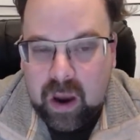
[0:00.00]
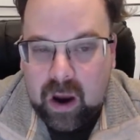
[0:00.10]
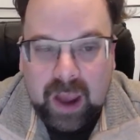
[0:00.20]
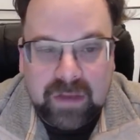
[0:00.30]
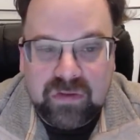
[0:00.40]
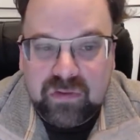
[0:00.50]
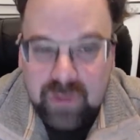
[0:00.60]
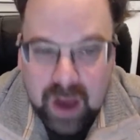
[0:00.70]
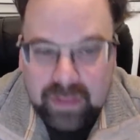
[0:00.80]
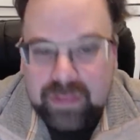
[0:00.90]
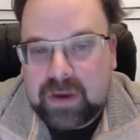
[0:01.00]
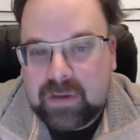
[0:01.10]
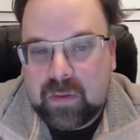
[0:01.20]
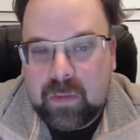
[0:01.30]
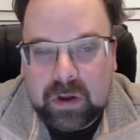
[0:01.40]
I do not think
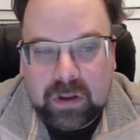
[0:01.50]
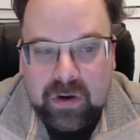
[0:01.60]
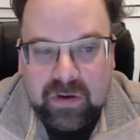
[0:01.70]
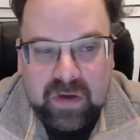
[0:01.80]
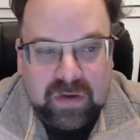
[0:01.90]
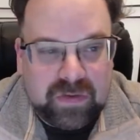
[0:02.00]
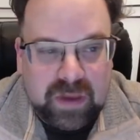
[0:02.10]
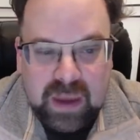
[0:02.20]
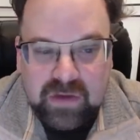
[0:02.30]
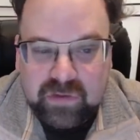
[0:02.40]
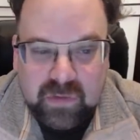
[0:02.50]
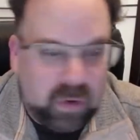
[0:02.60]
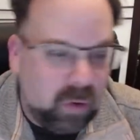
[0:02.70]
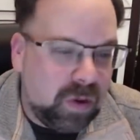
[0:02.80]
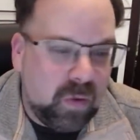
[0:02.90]
the Mueller investigation
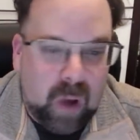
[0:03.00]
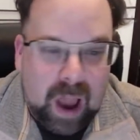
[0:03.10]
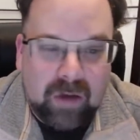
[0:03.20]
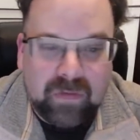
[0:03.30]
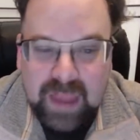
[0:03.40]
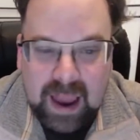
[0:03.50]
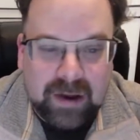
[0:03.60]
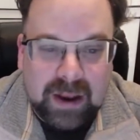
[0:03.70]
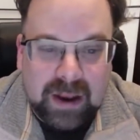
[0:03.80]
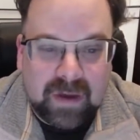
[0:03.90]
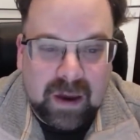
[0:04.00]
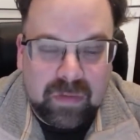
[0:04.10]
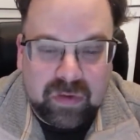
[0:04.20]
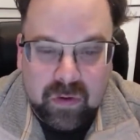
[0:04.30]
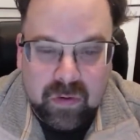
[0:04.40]
will be wound down anytime
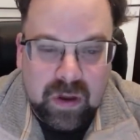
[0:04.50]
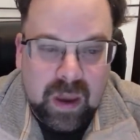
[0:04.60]
soon.